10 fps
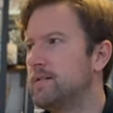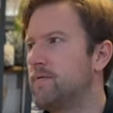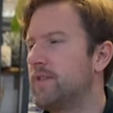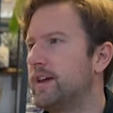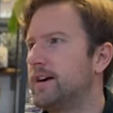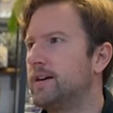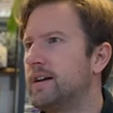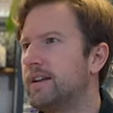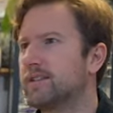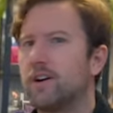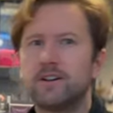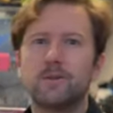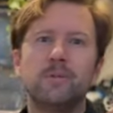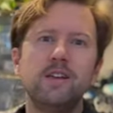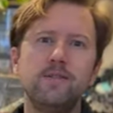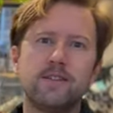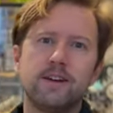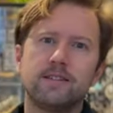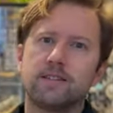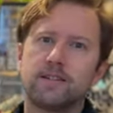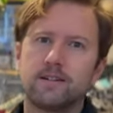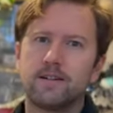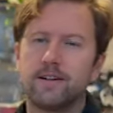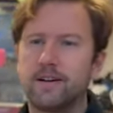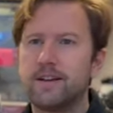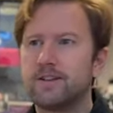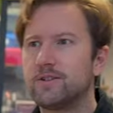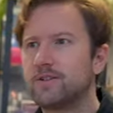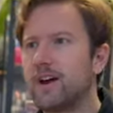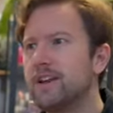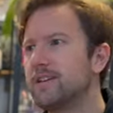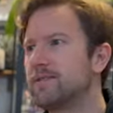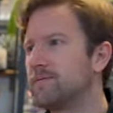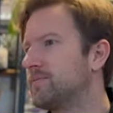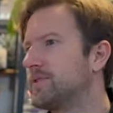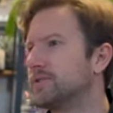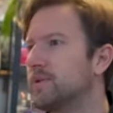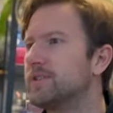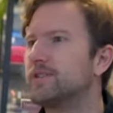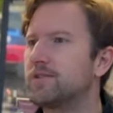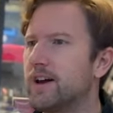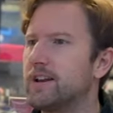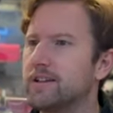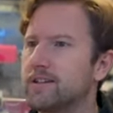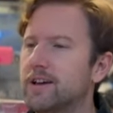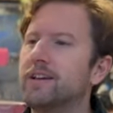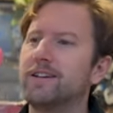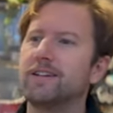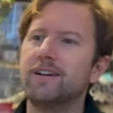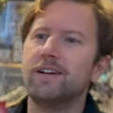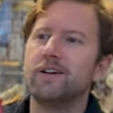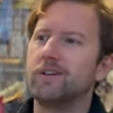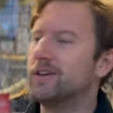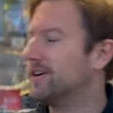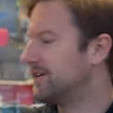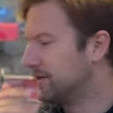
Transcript: And it's hard to believe that unless you tried it, because once you tried it, you'll